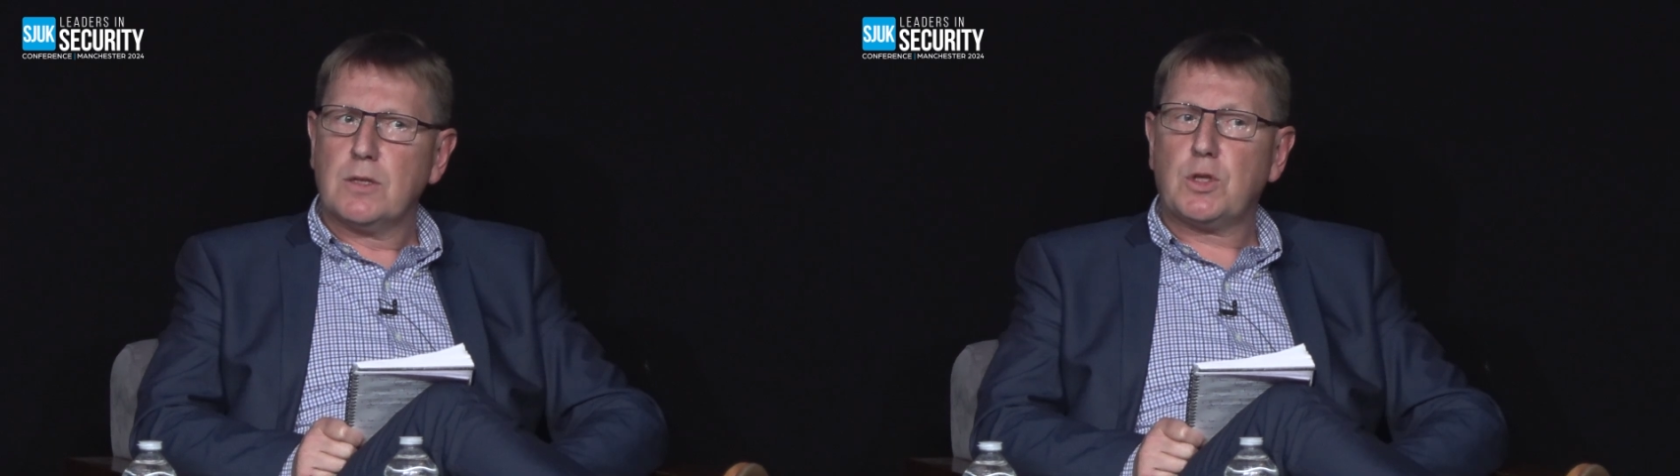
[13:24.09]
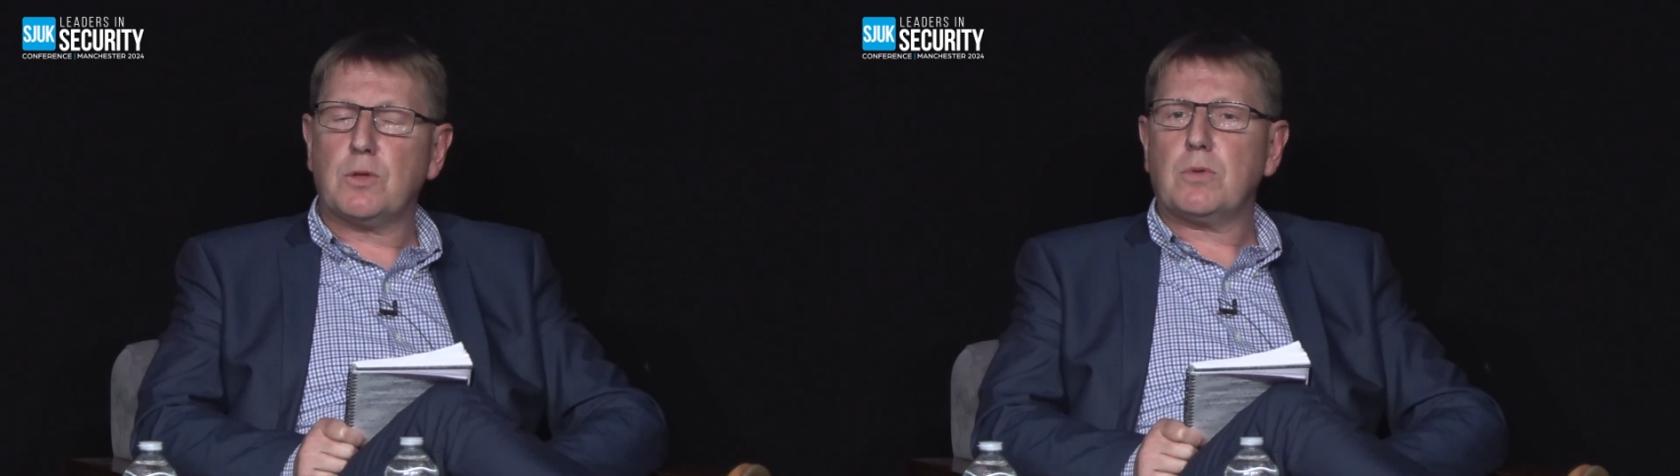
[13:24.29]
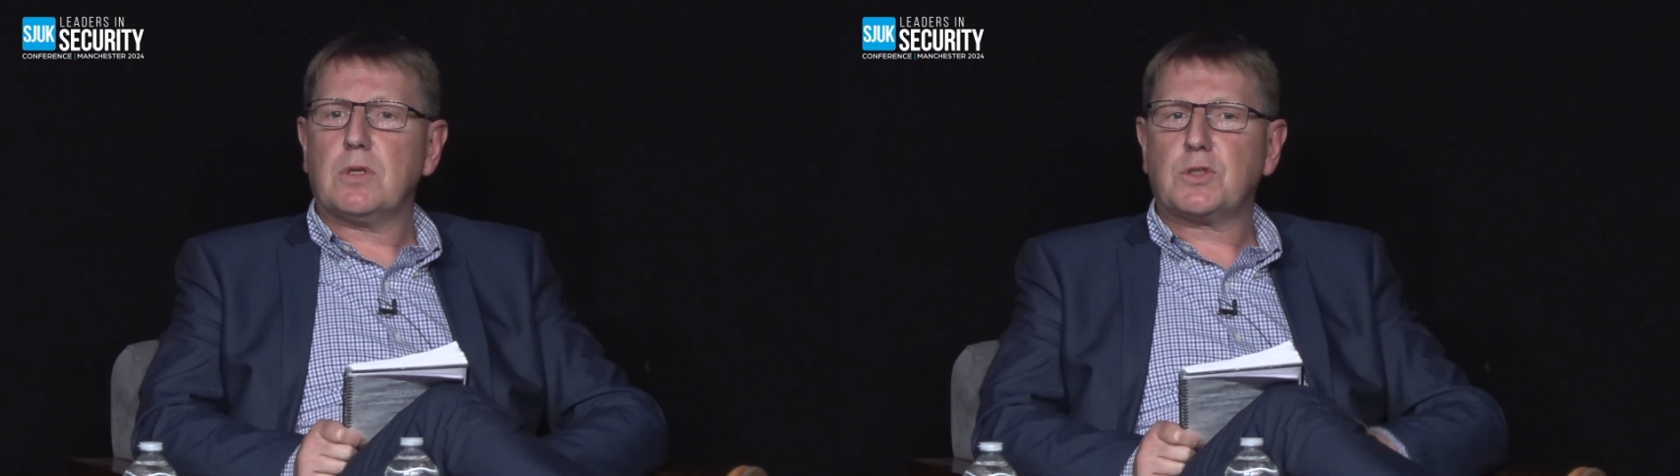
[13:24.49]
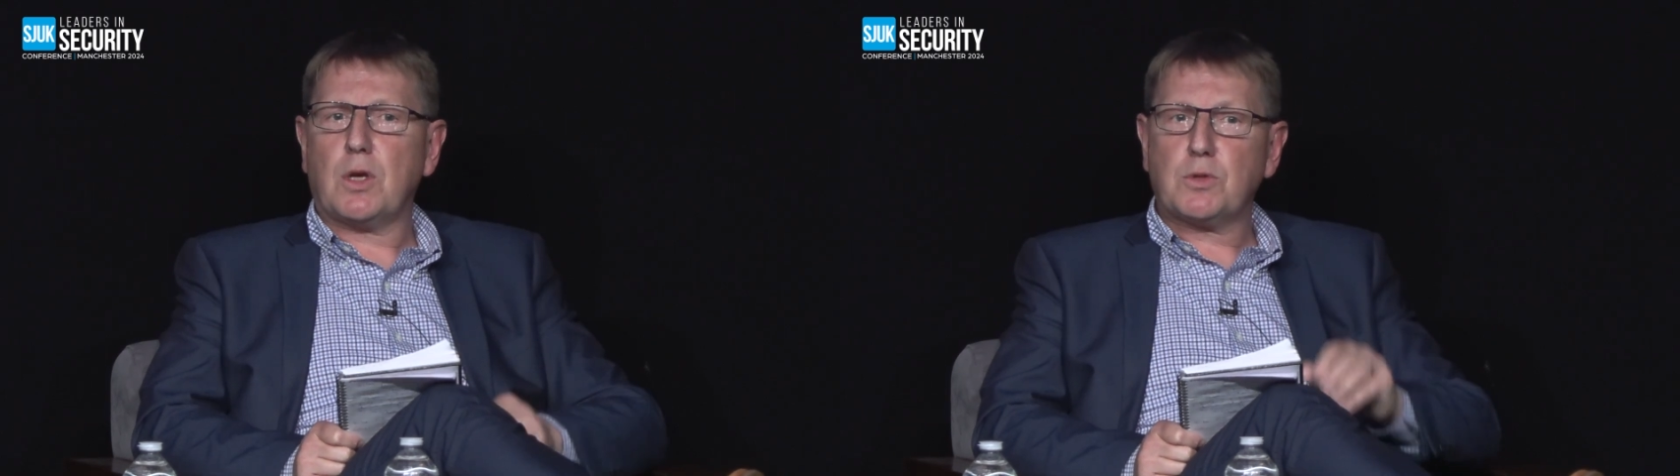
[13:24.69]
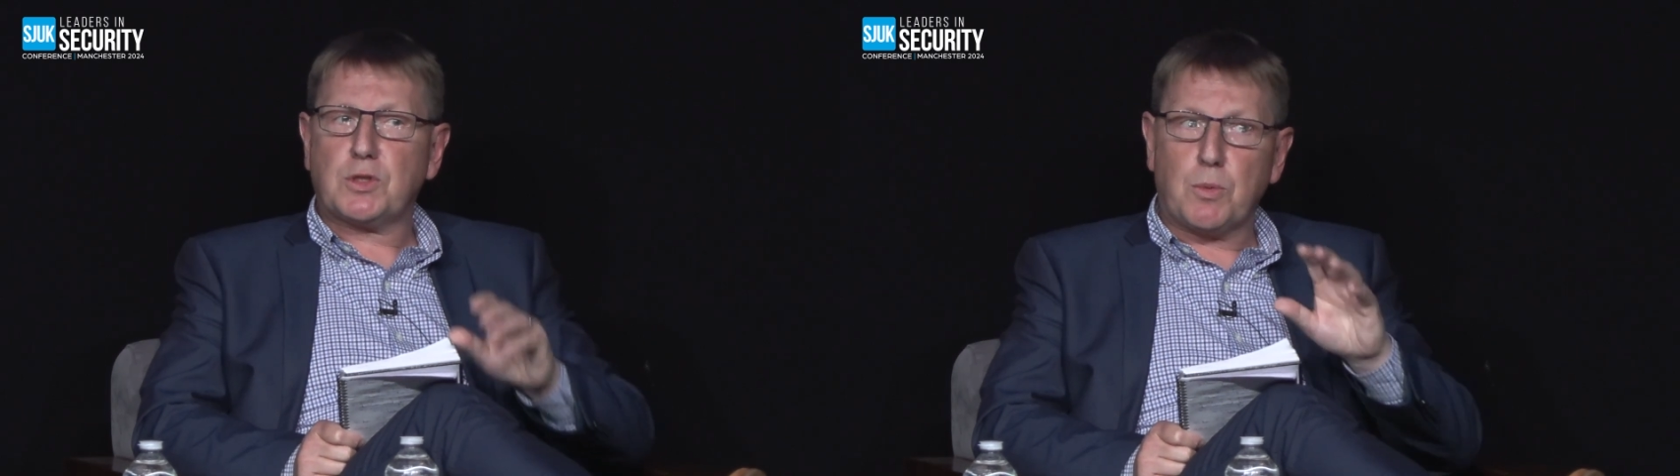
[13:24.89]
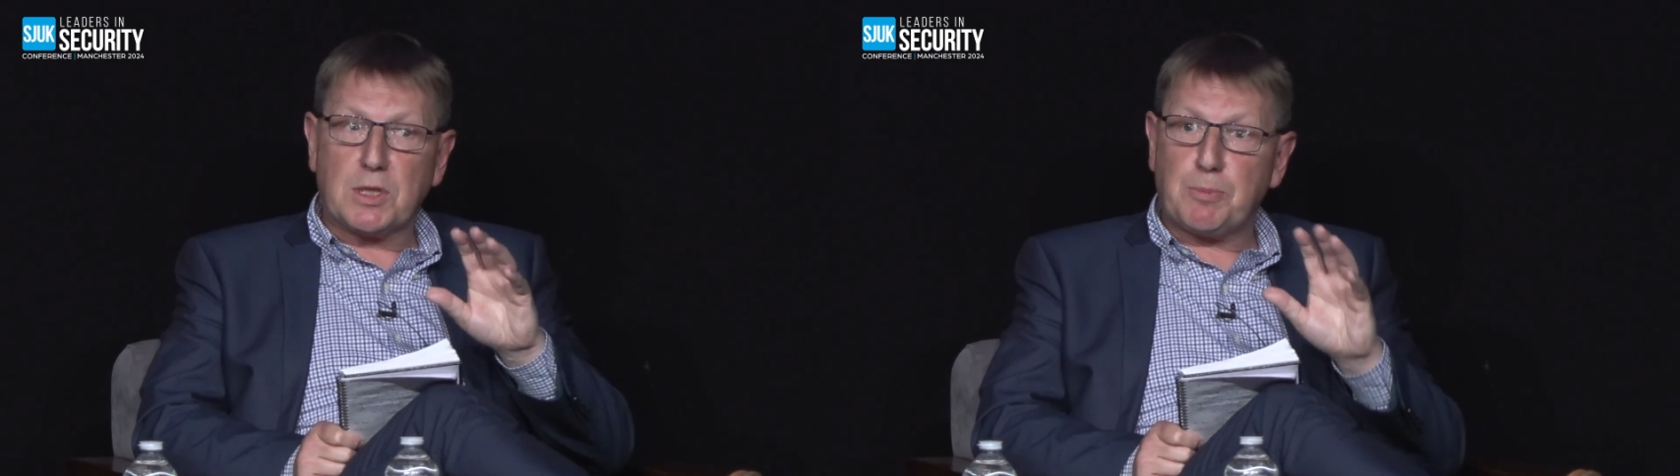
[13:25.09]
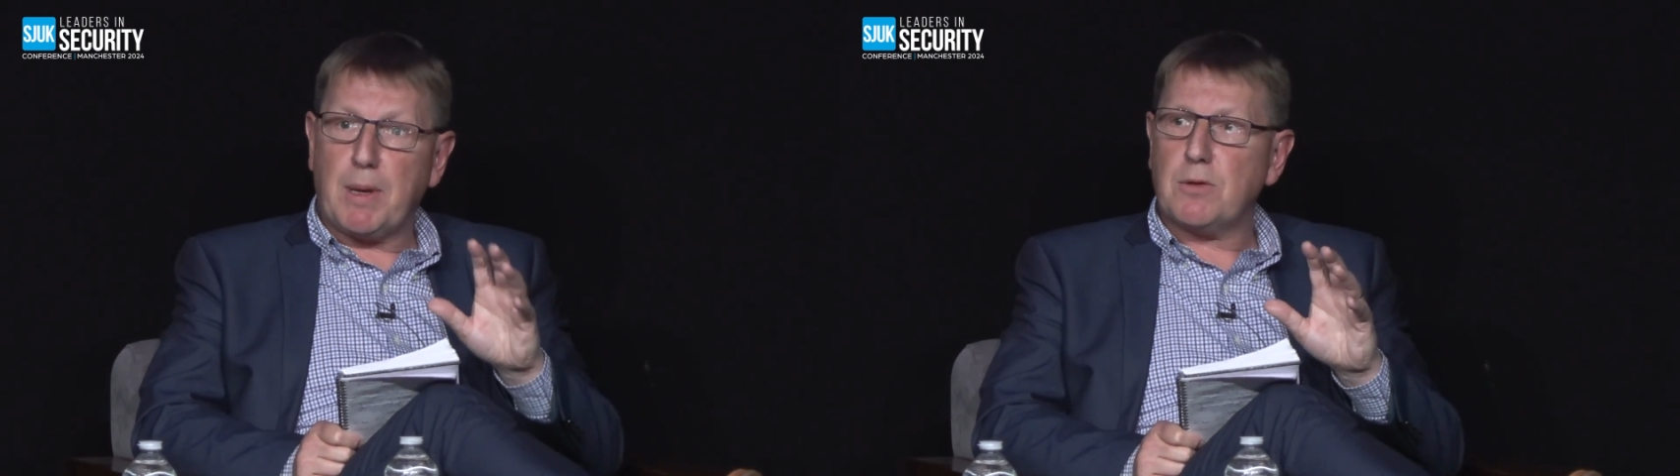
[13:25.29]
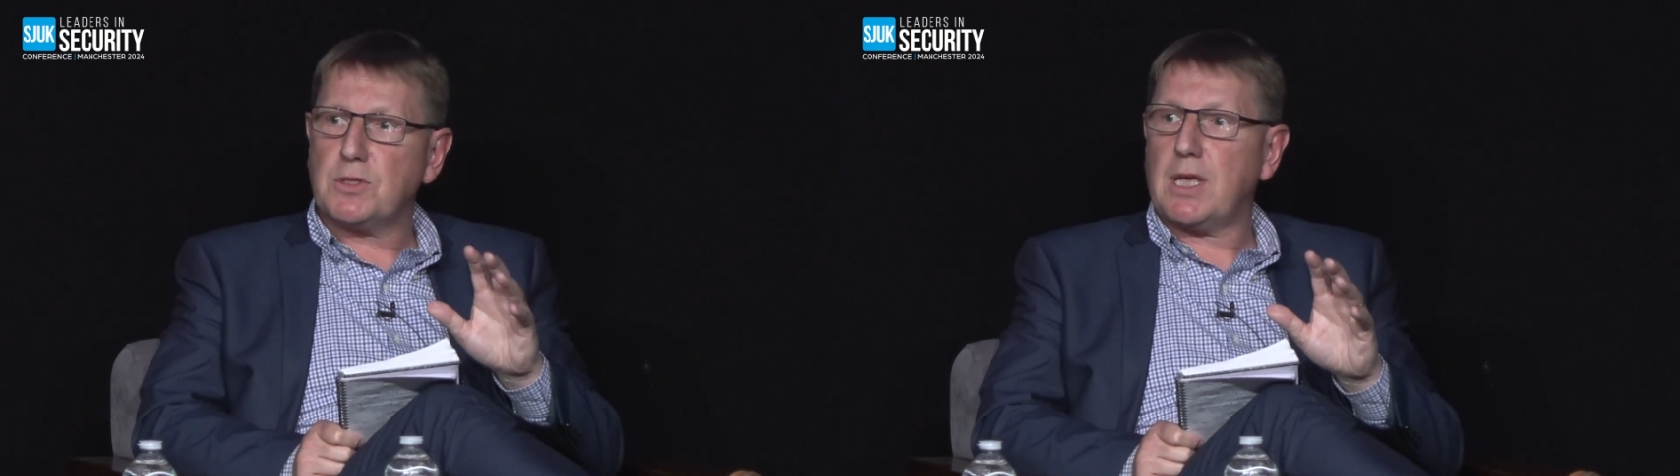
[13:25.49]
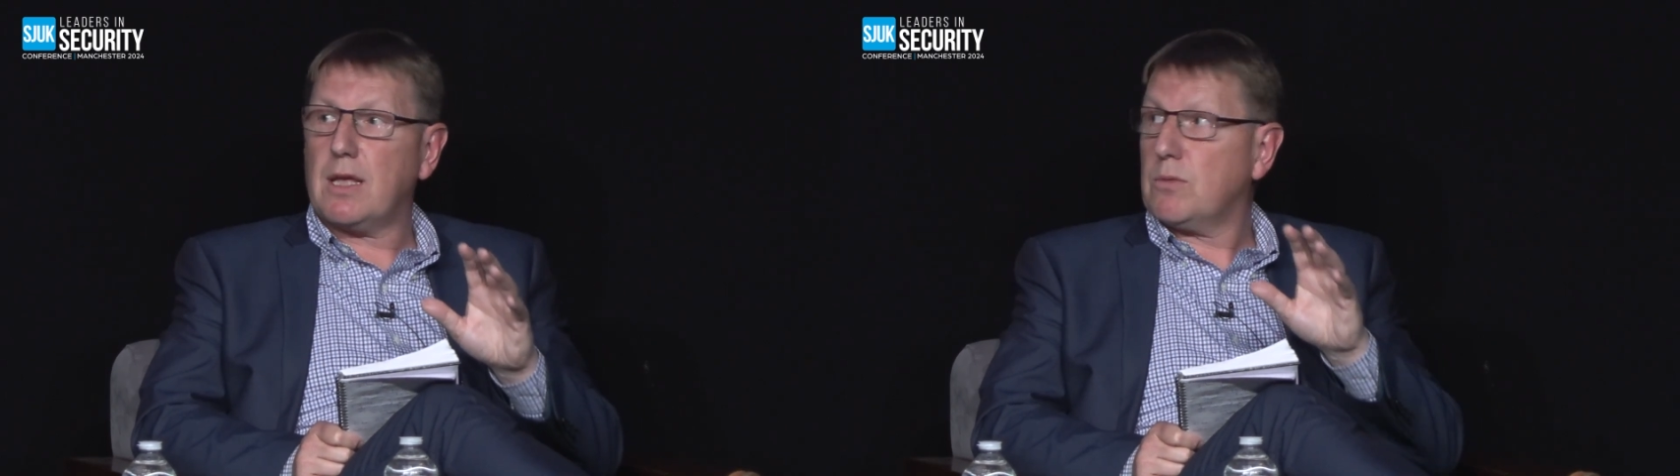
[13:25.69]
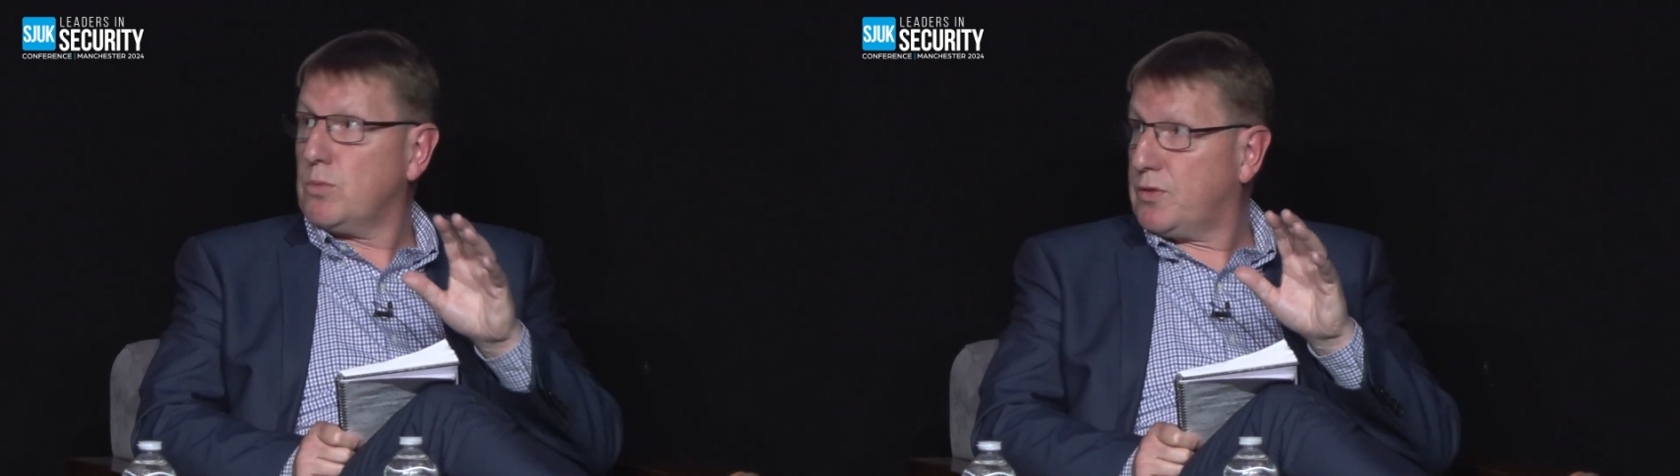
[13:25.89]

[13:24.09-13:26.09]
So experience then